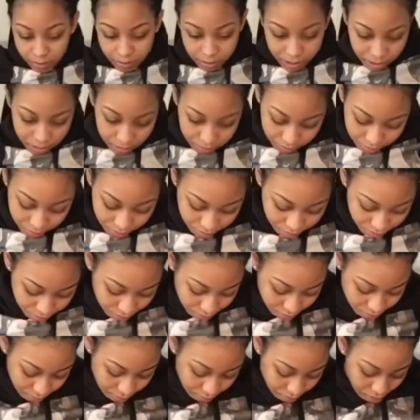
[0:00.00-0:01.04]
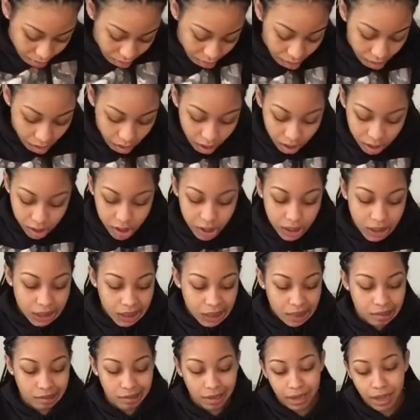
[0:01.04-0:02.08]
up. Cause
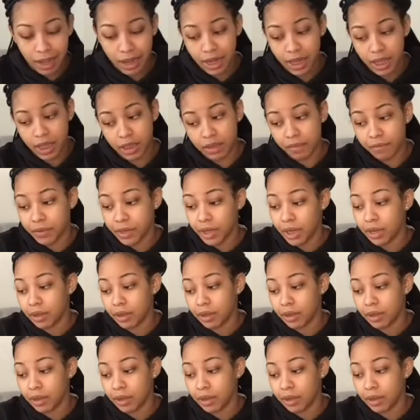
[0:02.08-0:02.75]
I gotta end the video.